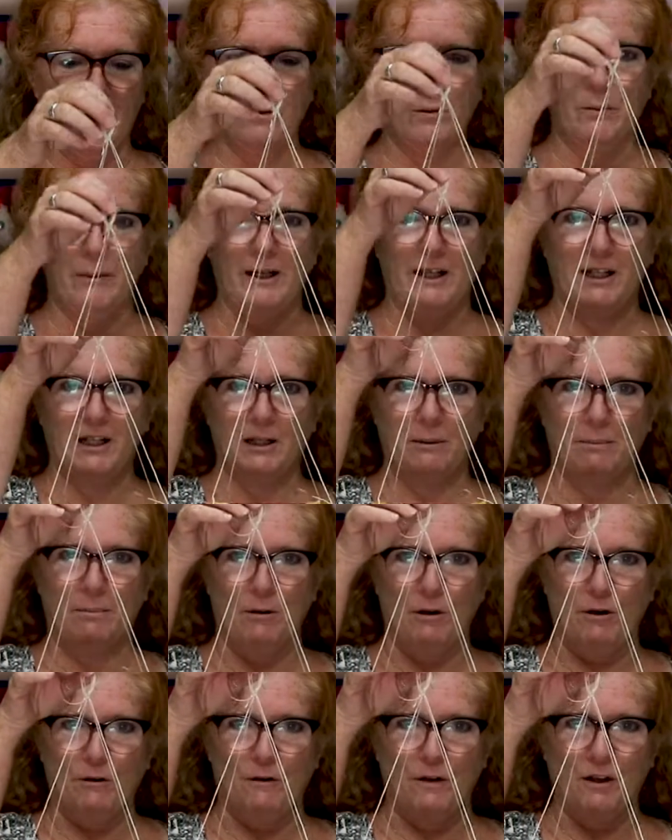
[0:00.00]
And we're making a
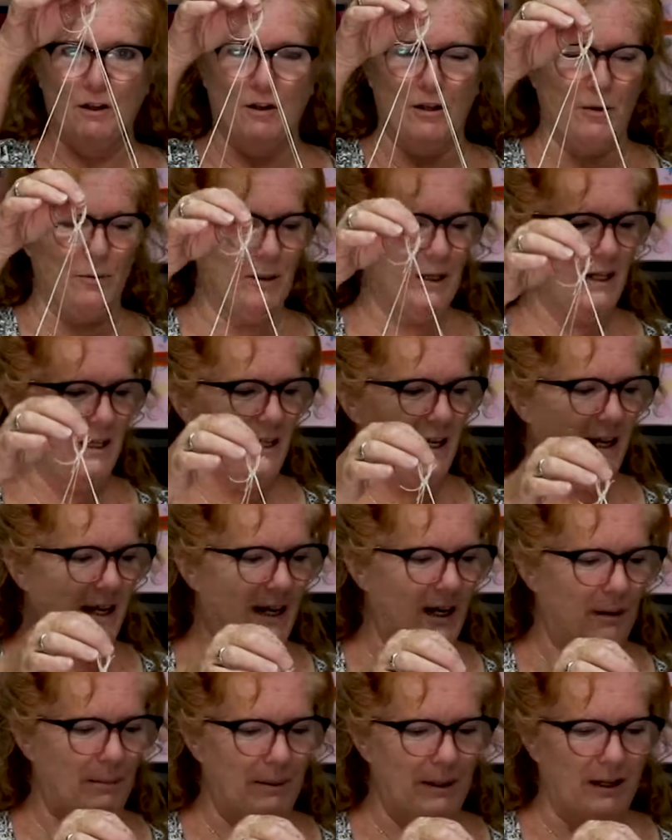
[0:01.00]
bird feeder that we can
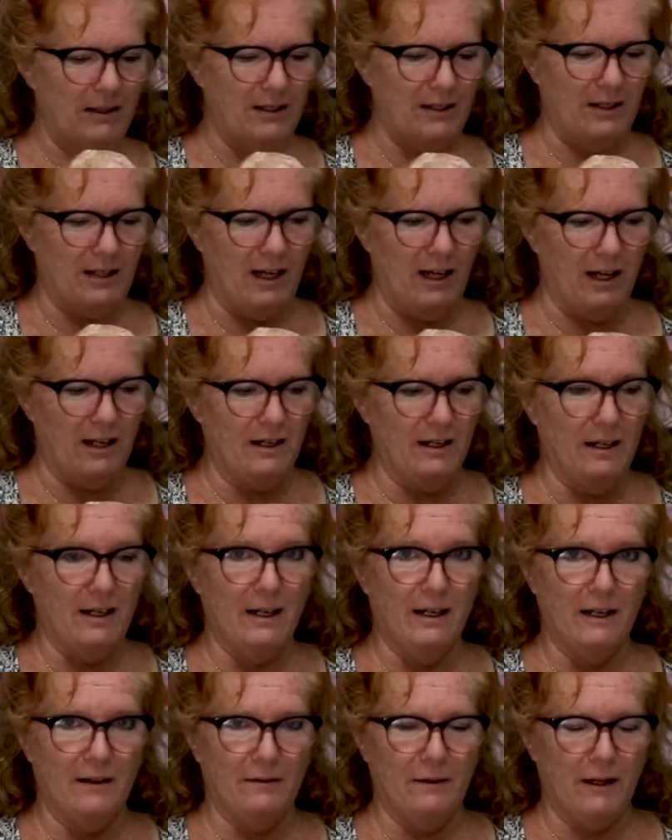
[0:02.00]
hang up outside.
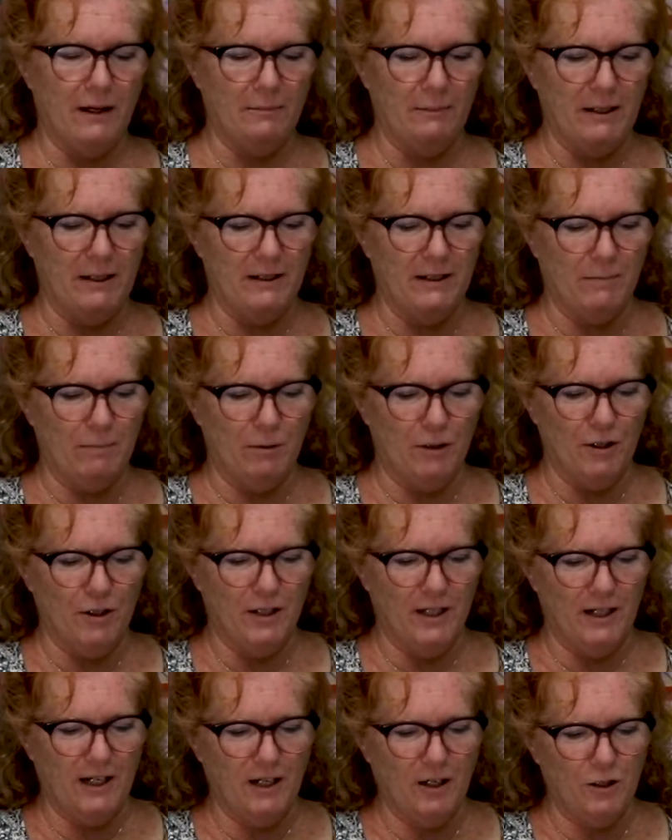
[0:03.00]
I've got my bird
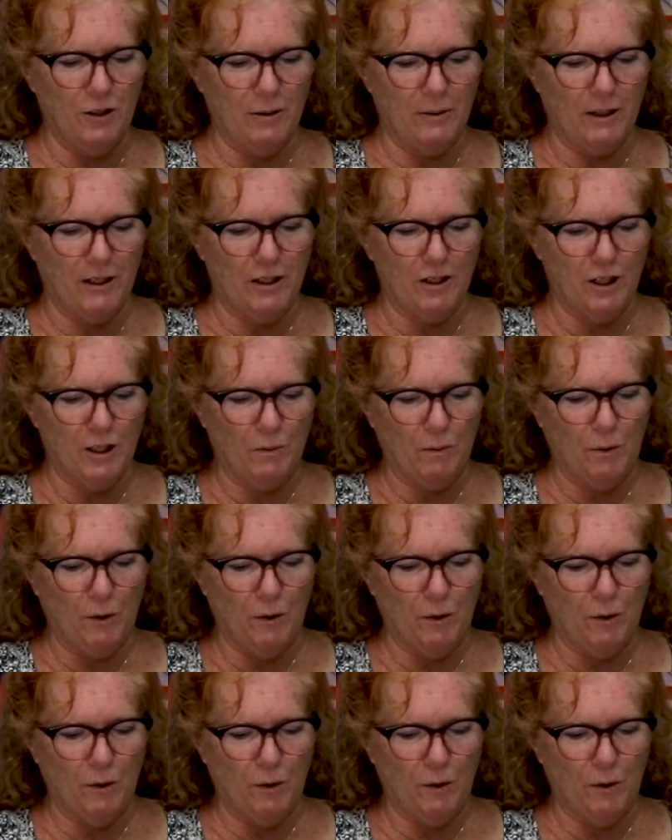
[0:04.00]
seed here, so I'm going to just